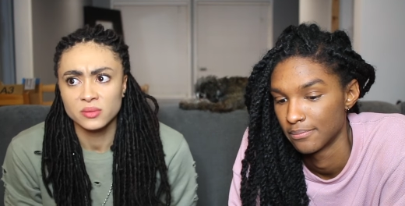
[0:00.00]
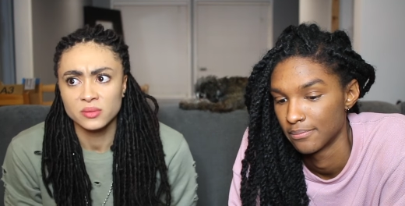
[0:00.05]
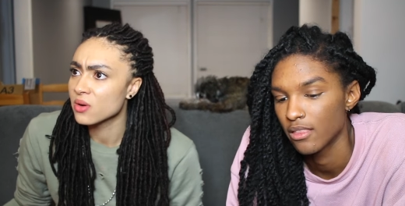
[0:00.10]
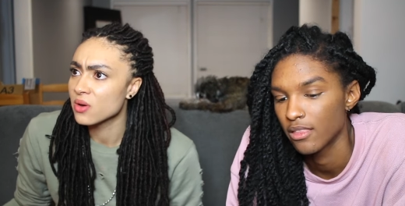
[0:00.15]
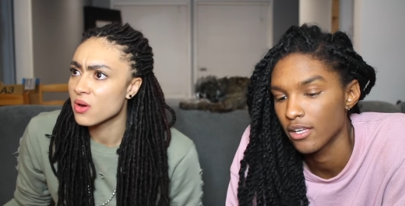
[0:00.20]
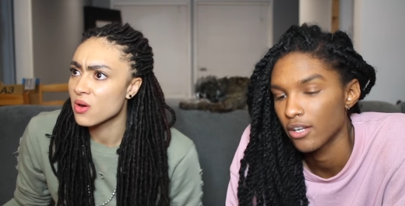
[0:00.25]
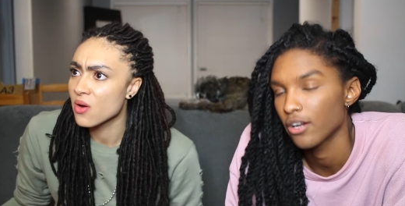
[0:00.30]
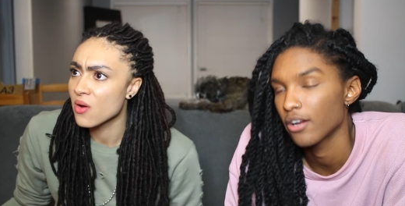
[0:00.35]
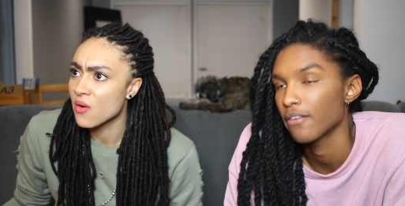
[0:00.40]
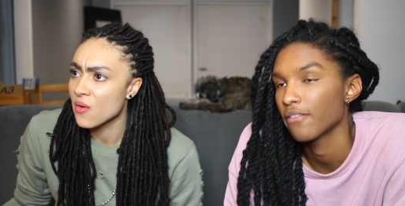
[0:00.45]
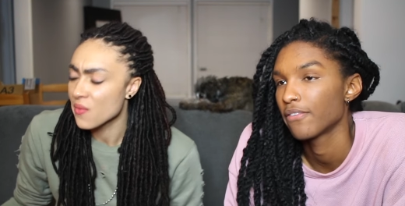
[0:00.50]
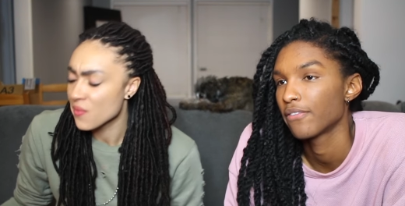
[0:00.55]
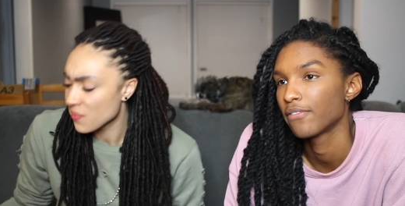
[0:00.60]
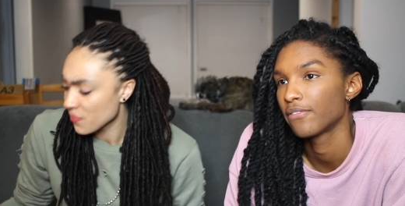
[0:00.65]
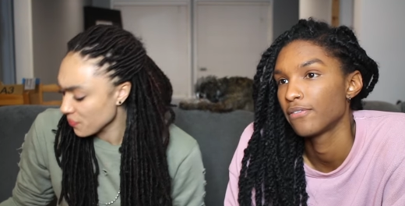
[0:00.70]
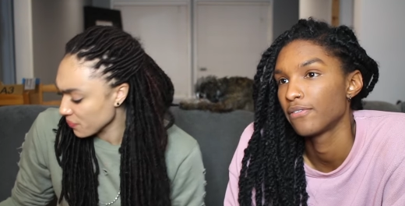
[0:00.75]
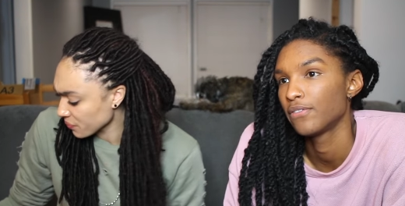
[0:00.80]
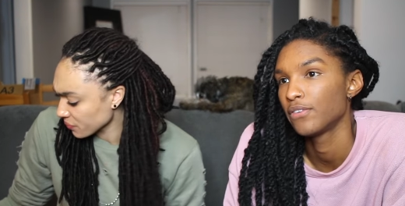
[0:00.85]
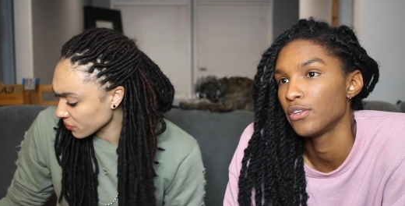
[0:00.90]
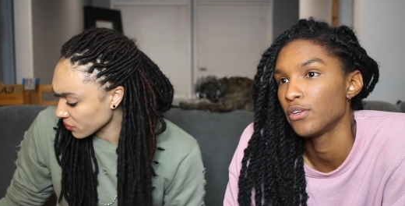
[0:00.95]
Speaker 1: There are a
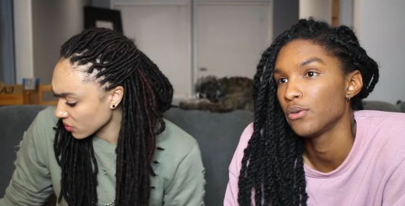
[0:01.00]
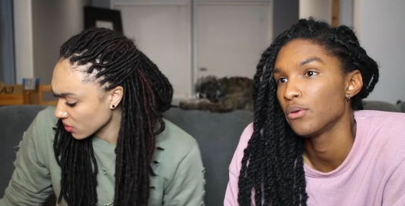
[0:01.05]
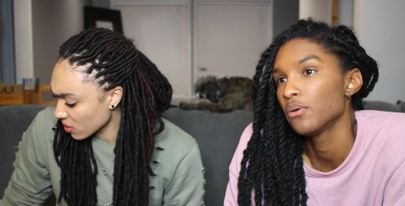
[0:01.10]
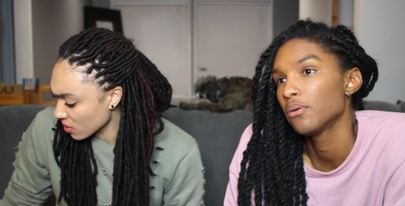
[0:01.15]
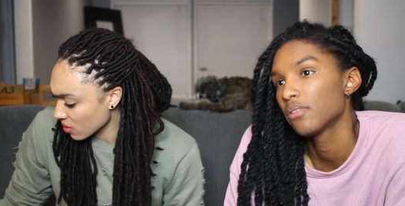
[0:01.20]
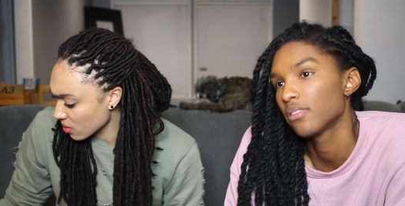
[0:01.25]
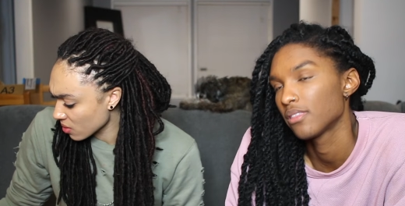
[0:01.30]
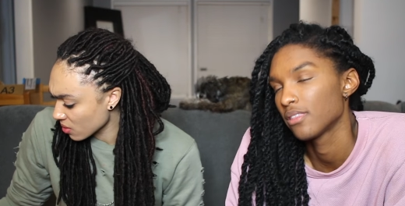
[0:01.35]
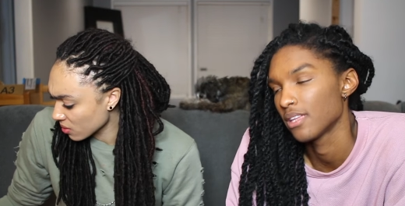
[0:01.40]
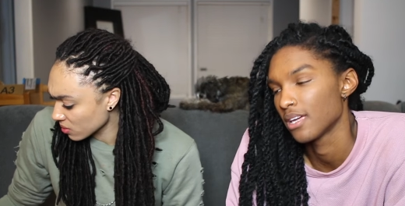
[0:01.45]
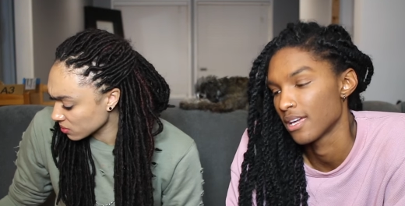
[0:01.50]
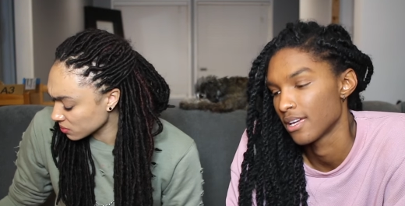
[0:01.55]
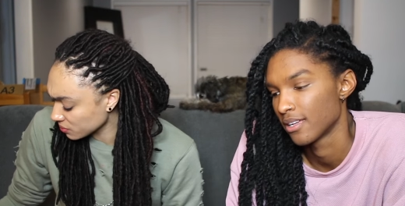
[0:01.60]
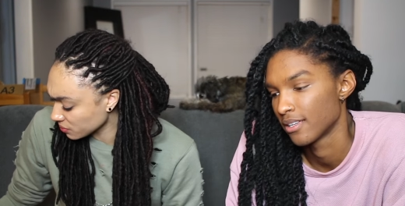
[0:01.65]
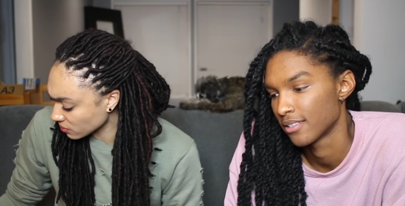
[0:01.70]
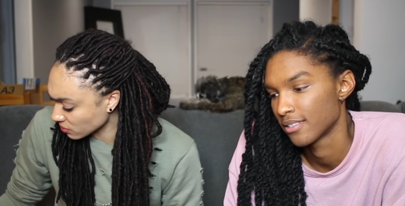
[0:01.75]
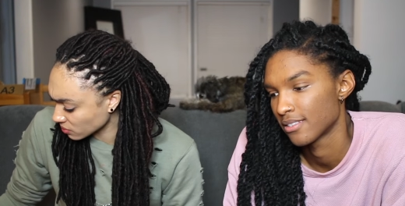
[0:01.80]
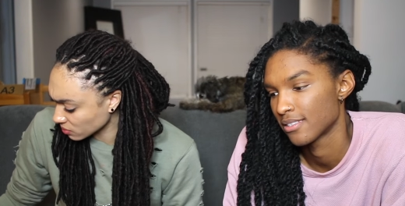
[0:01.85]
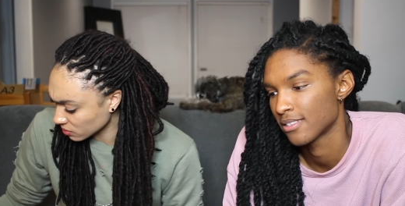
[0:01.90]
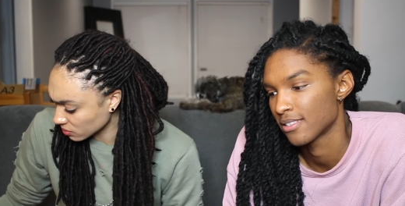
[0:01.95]
few
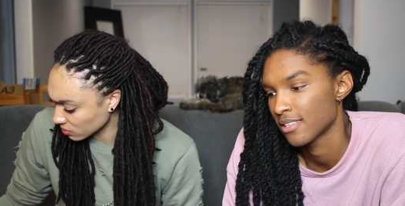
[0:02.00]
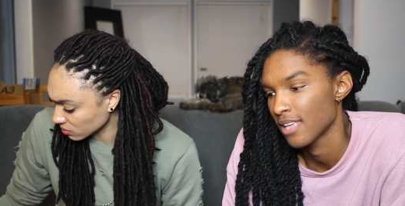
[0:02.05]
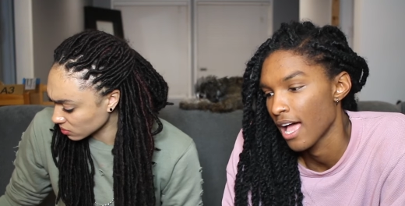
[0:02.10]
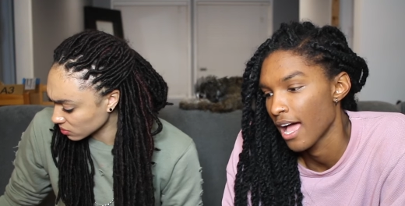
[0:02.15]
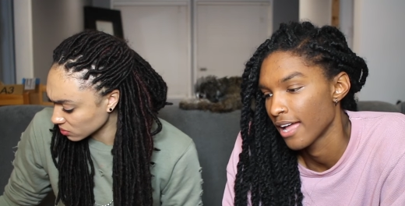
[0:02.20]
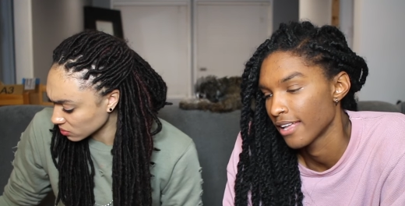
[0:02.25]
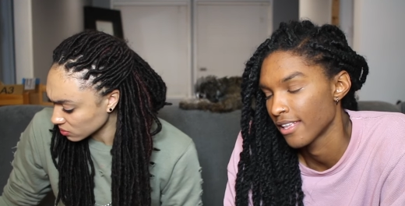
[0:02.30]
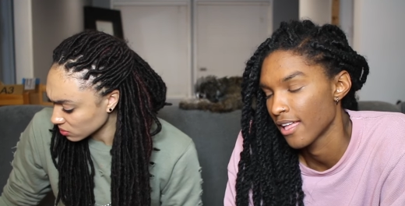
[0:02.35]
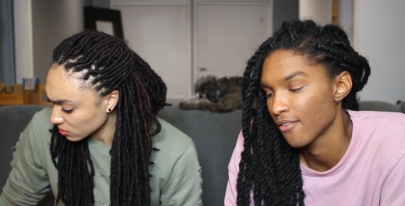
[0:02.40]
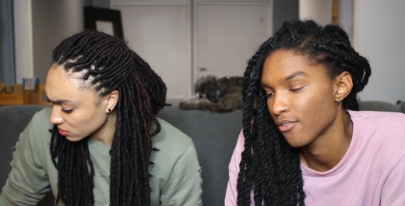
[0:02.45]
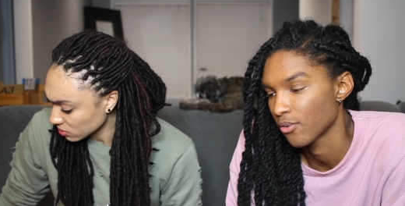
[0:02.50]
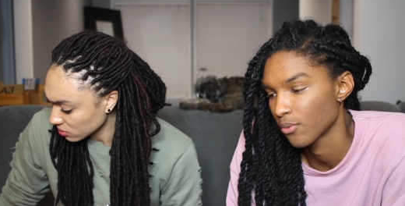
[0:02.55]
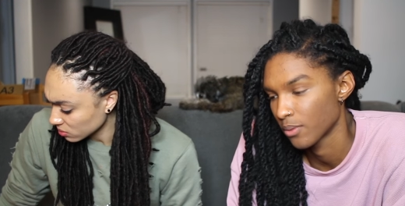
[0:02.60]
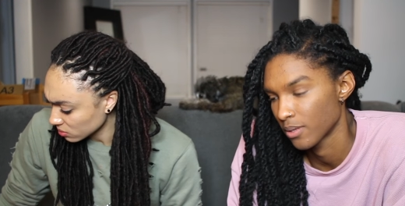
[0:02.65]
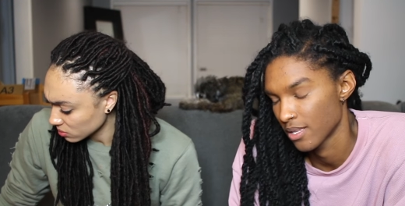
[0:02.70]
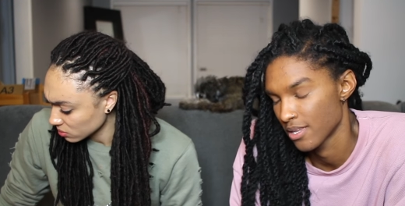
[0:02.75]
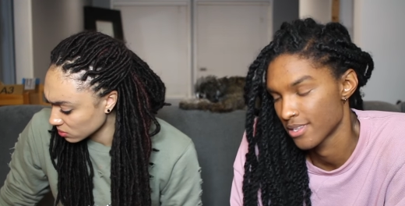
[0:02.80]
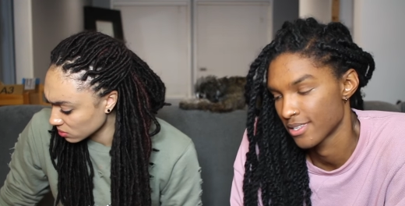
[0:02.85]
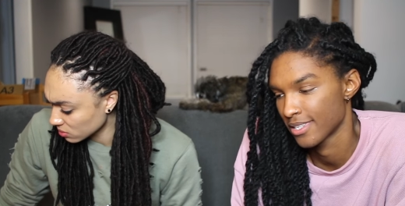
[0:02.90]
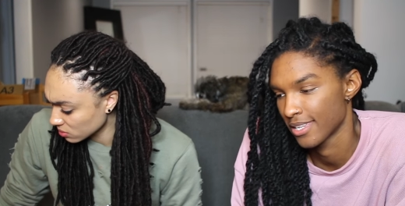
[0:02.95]
things I never
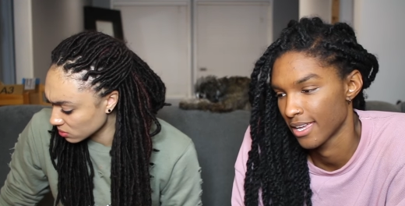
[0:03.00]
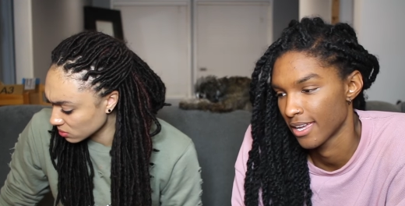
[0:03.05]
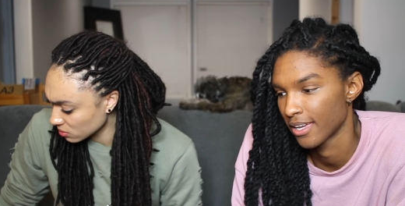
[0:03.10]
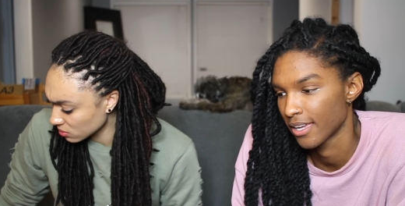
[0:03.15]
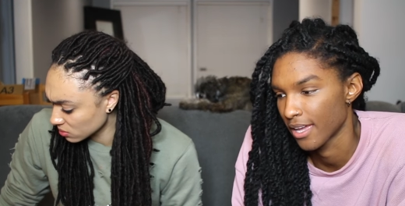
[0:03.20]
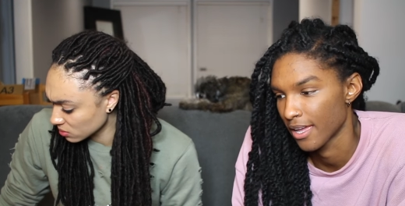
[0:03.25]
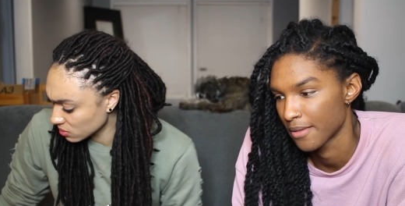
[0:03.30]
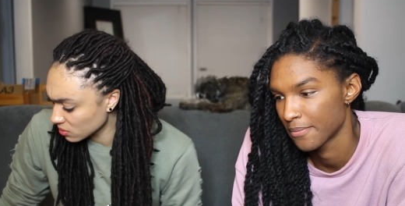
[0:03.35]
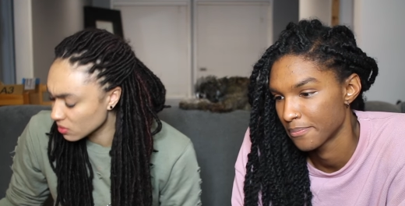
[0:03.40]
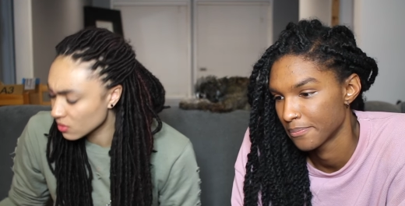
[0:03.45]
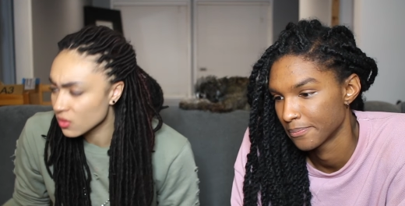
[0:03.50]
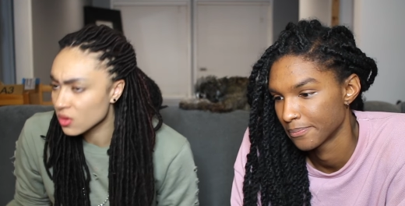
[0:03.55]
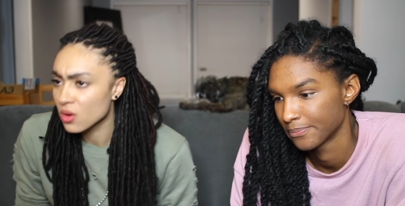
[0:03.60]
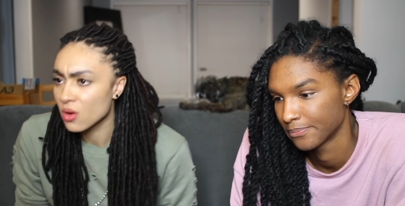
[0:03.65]
want to see again.